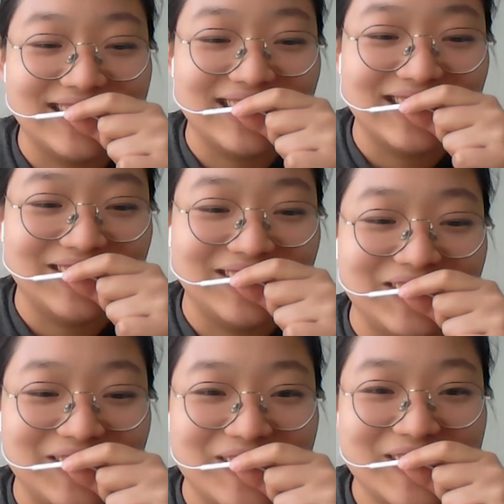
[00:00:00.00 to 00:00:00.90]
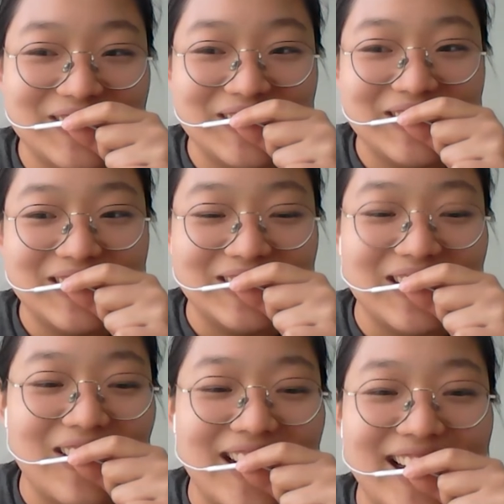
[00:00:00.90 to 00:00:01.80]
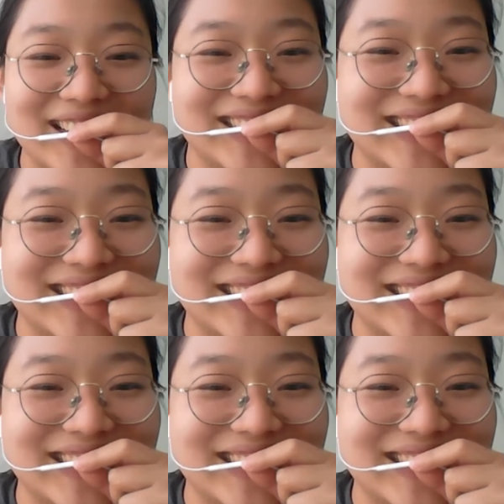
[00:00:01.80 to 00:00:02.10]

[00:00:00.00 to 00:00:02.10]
think you know it.